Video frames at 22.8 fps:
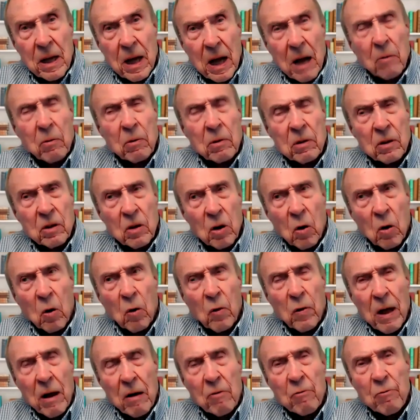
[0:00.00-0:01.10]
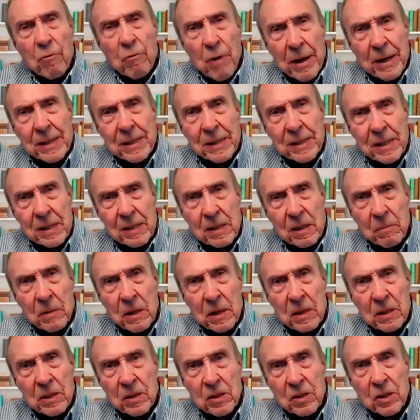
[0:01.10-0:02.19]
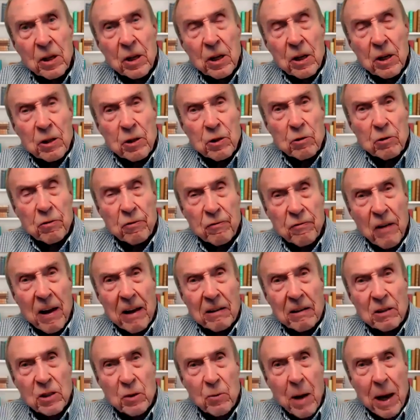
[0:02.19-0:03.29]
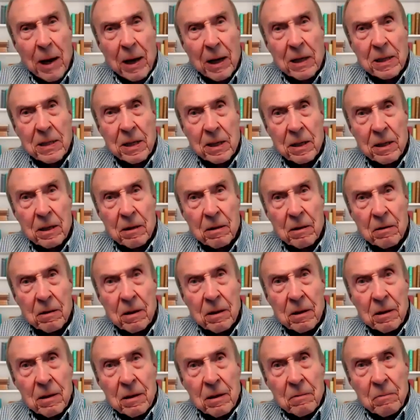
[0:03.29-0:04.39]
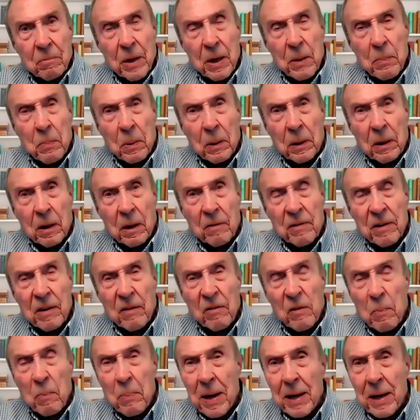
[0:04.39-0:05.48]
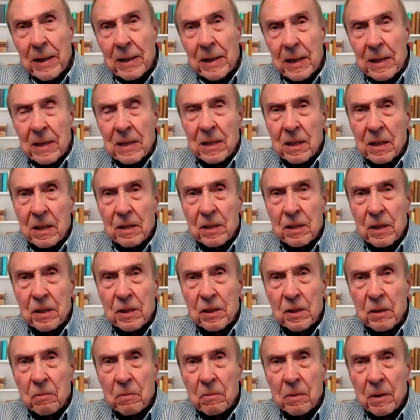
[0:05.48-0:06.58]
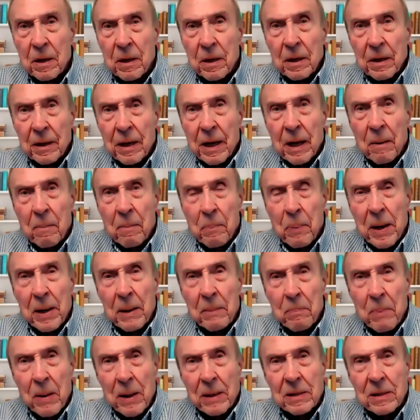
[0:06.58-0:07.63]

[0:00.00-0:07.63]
I wouldn't call that racism. It's just factuality that people that have never paid into the system get paid better.